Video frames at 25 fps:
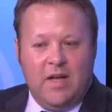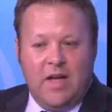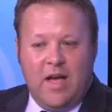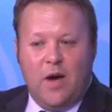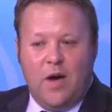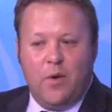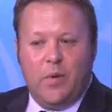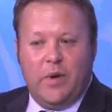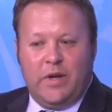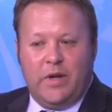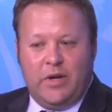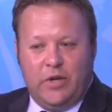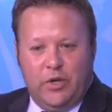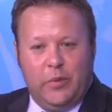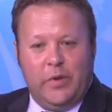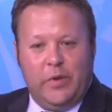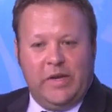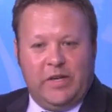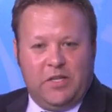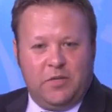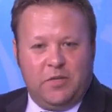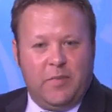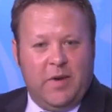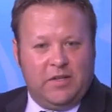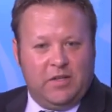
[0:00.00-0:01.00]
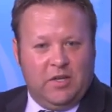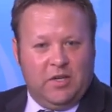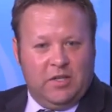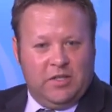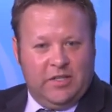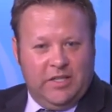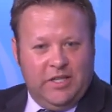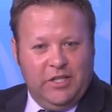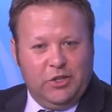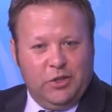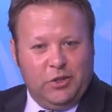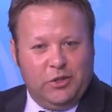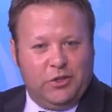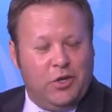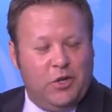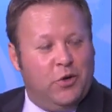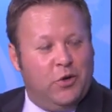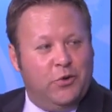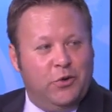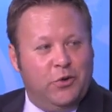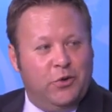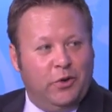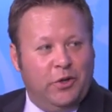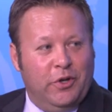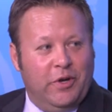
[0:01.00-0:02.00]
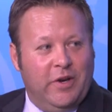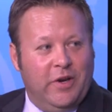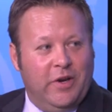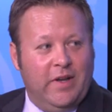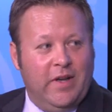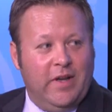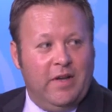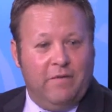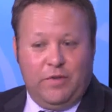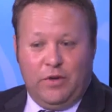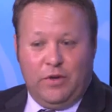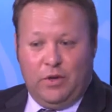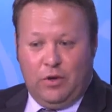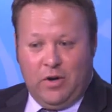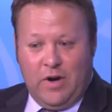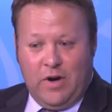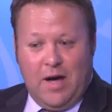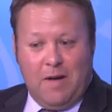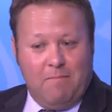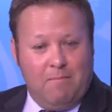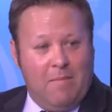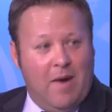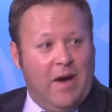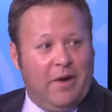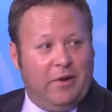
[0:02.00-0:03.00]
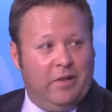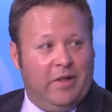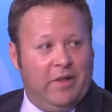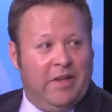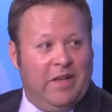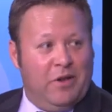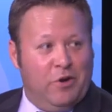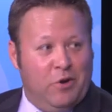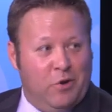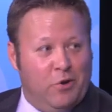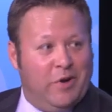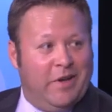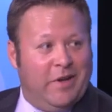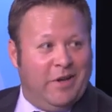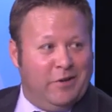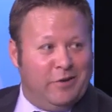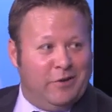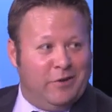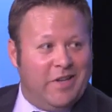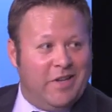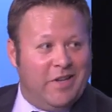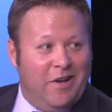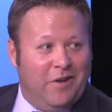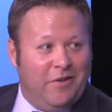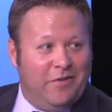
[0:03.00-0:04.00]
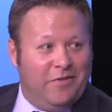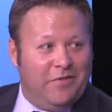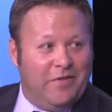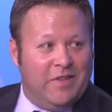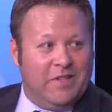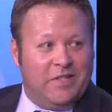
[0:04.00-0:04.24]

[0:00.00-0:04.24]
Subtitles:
how could we expect our teachers to own their learning if you're not modeling it and owning it yourself?